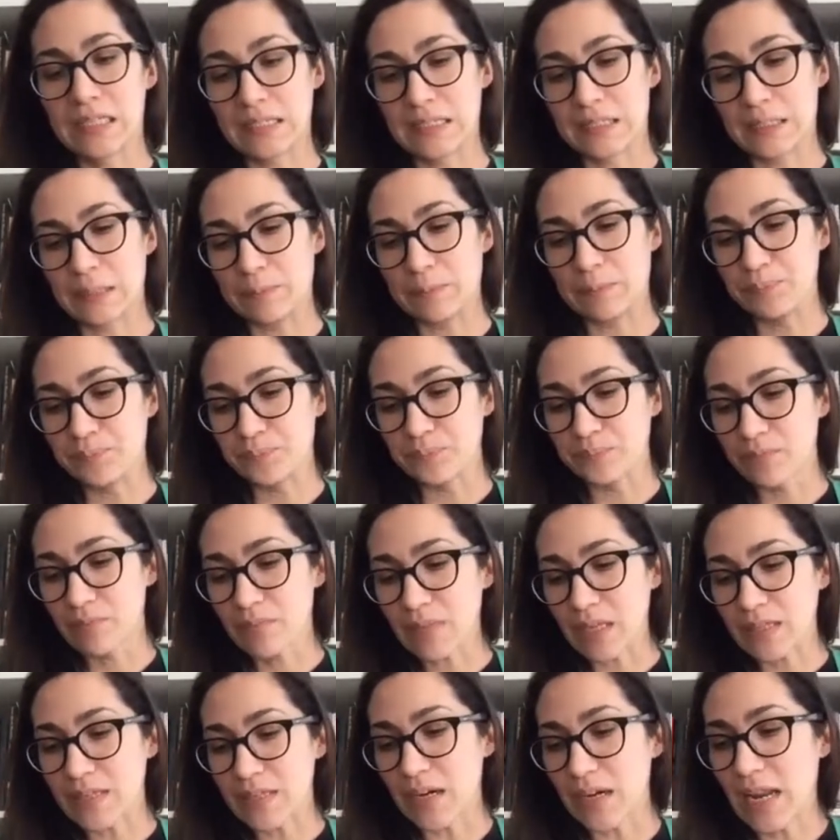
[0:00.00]
um,
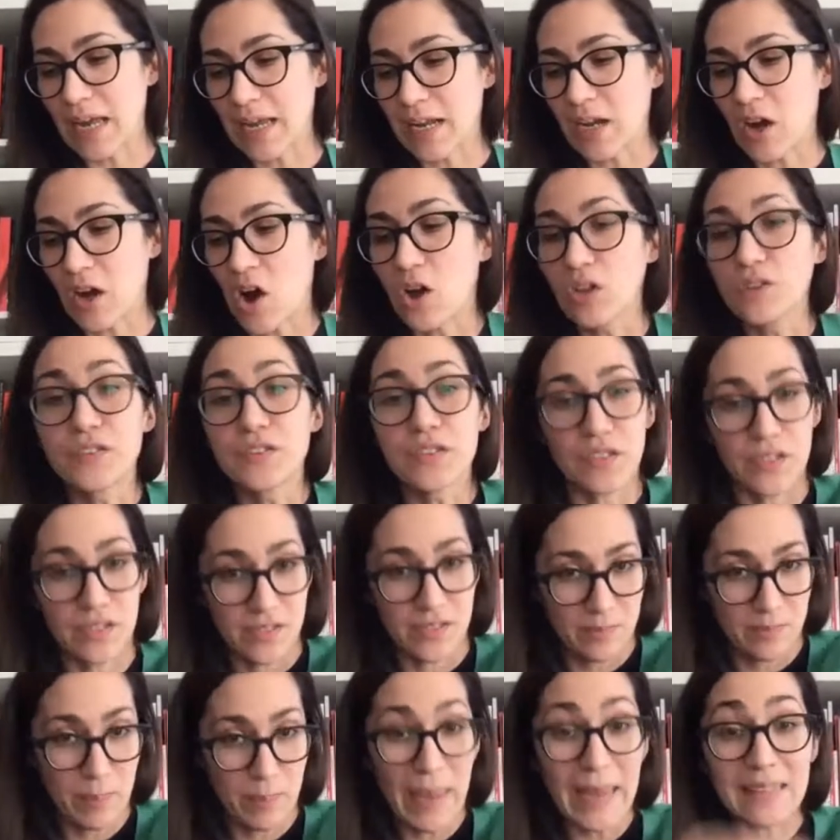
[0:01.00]
they're like
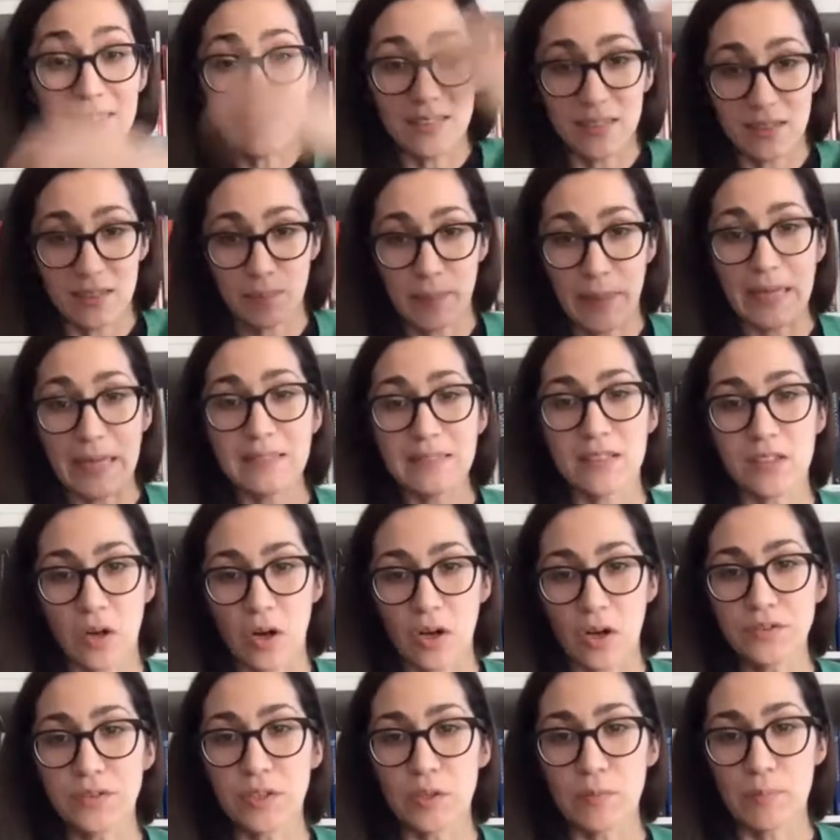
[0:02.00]
altars, painted, painted
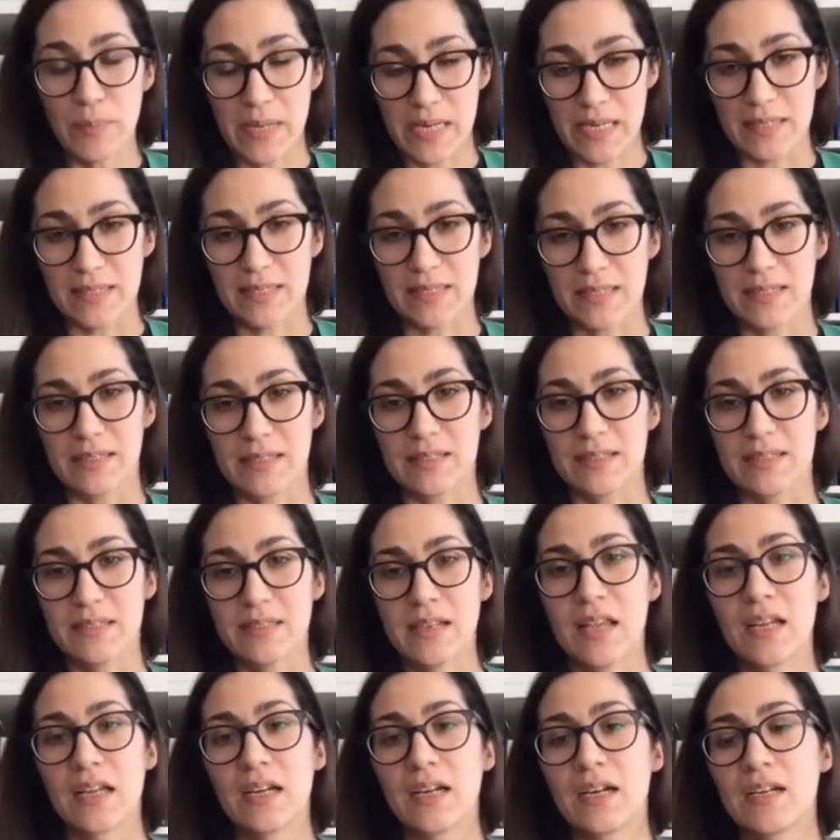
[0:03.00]
altar pieces.
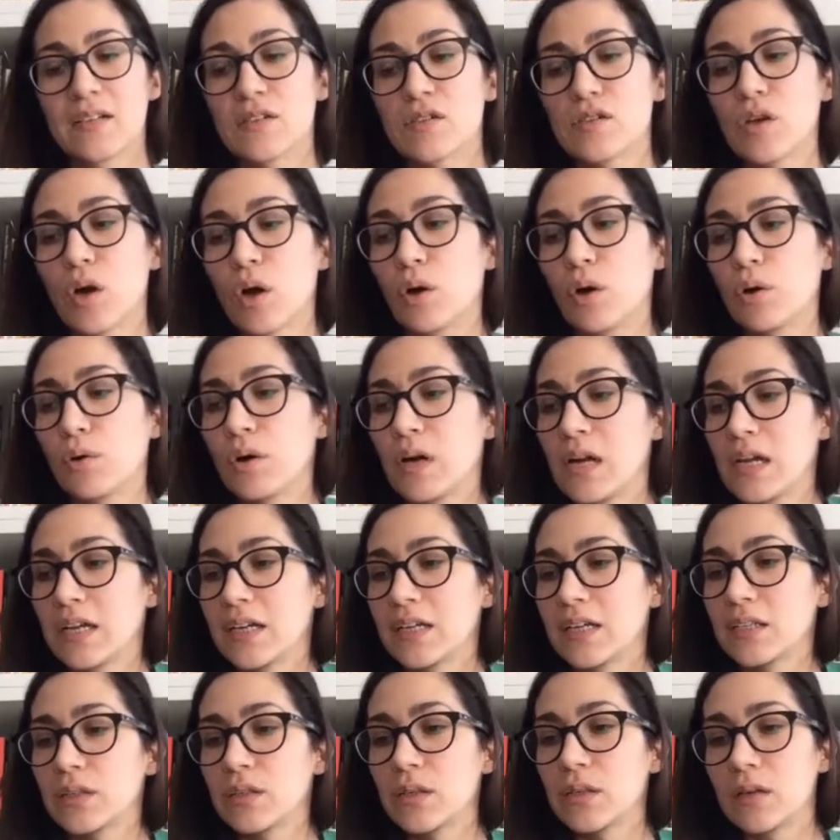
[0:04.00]
Mm-hmm. So,
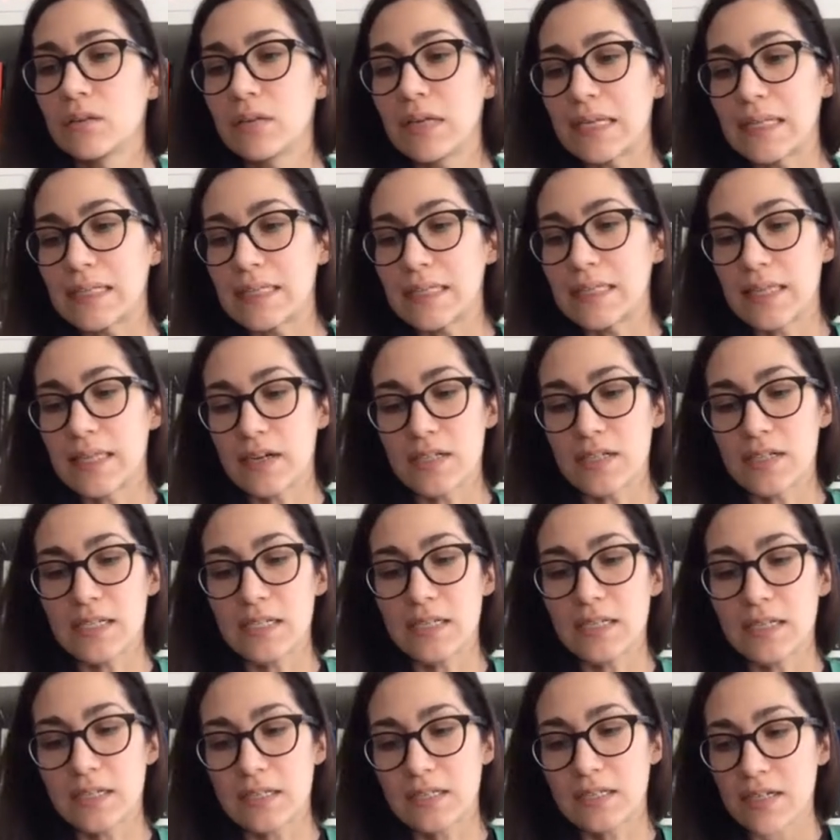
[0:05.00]
you know, there's
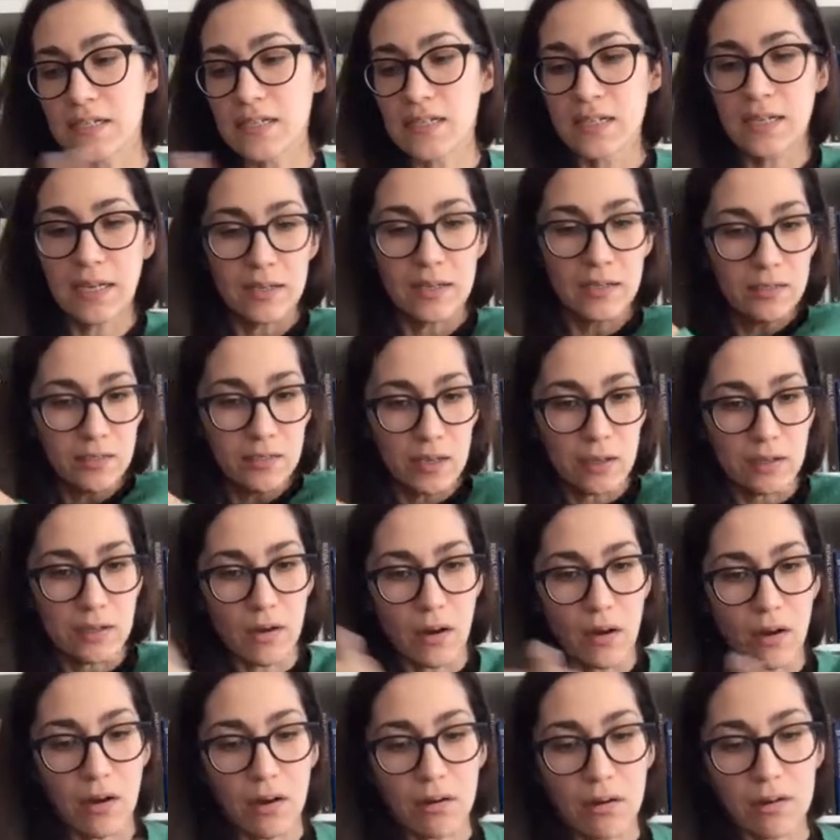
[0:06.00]
a, there's a kind of a
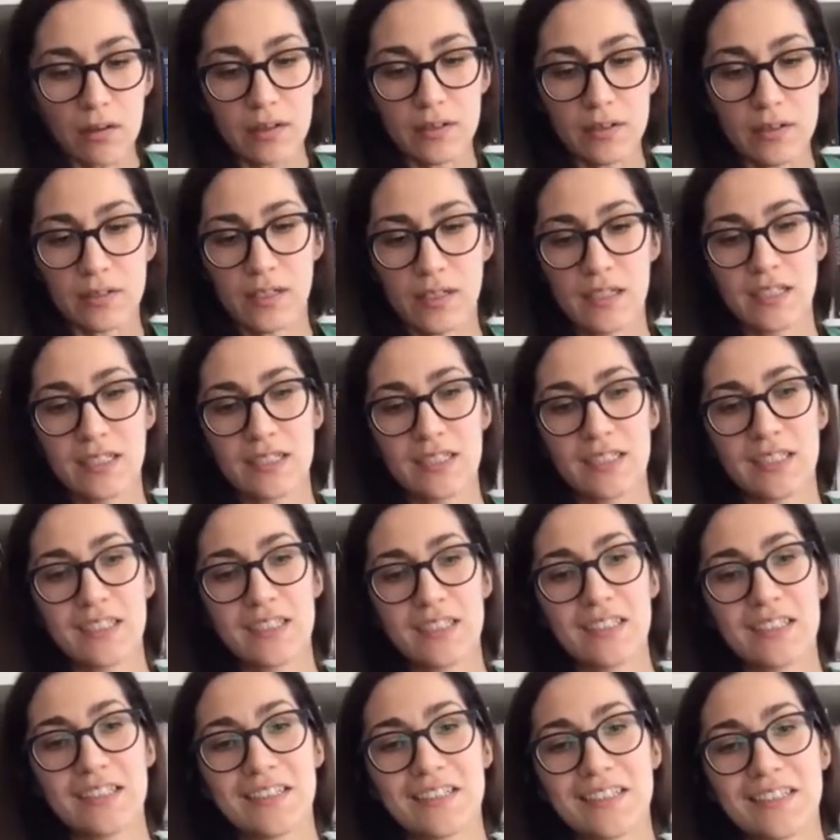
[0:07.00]
long
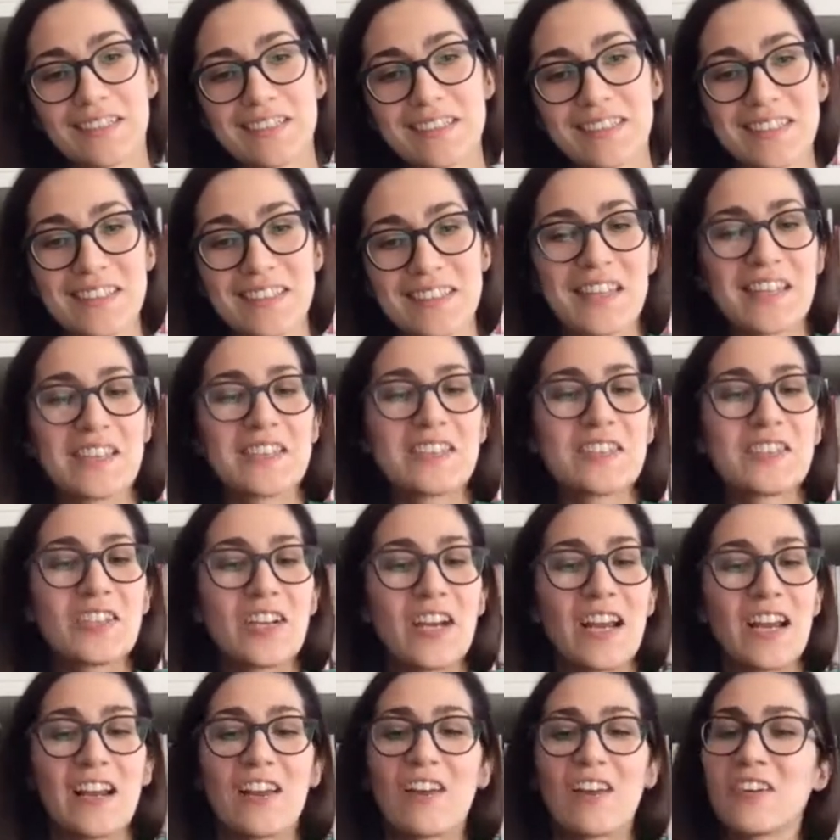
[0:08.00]
uh,
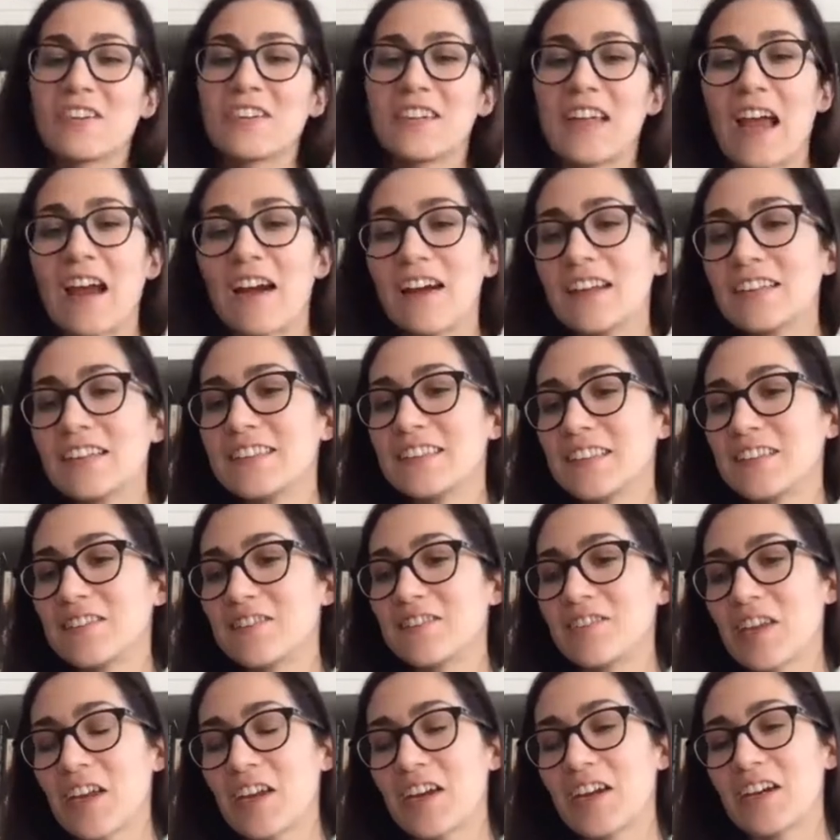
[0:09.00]
history, long narrative
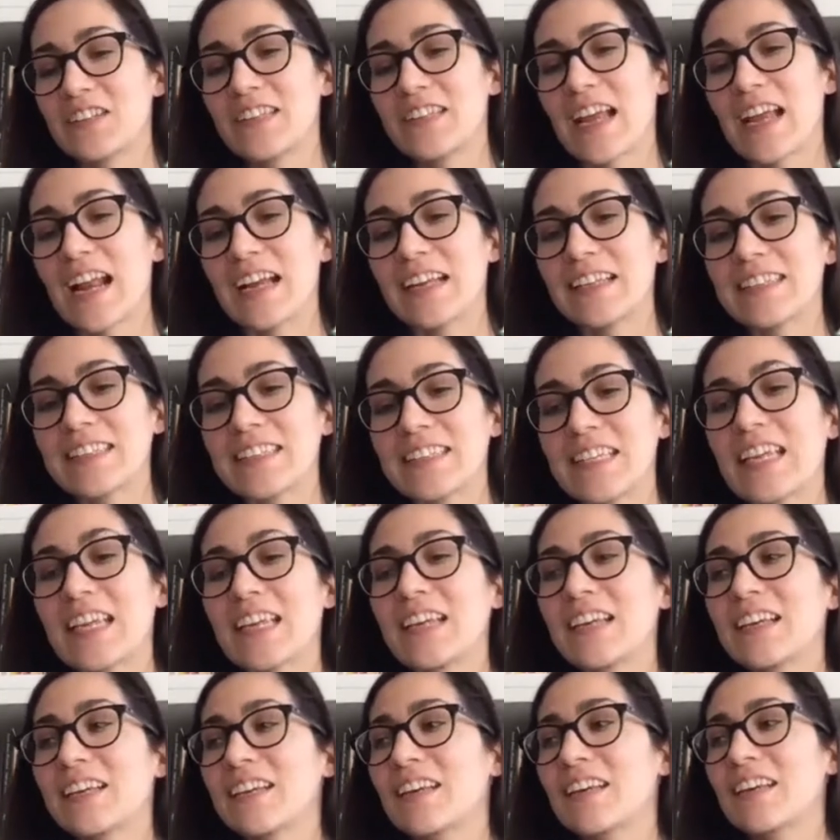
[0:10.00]
here that I
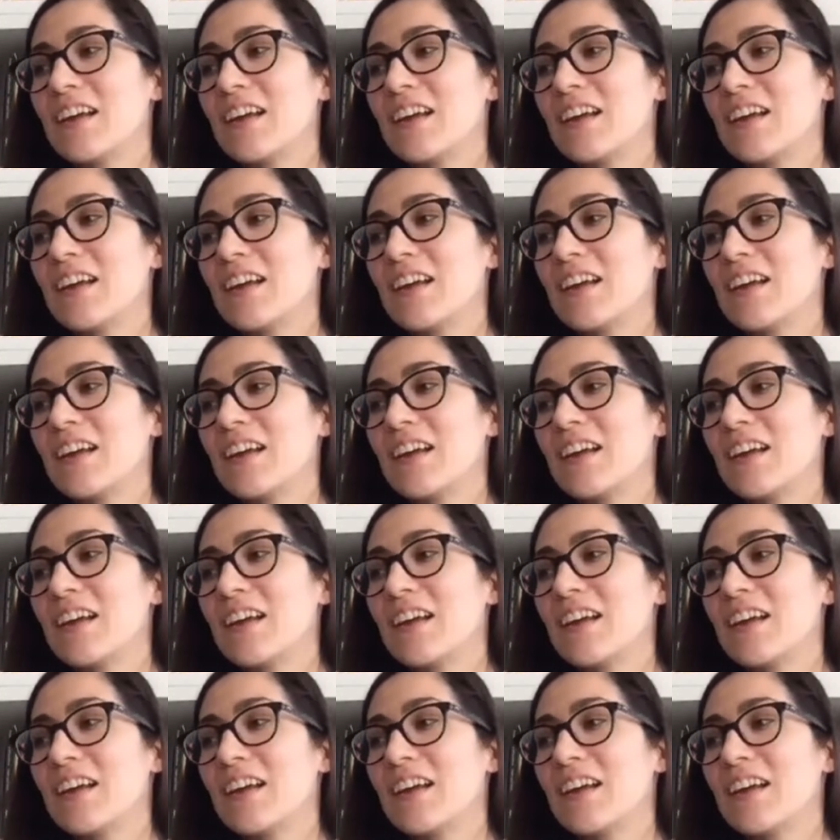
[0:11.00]
think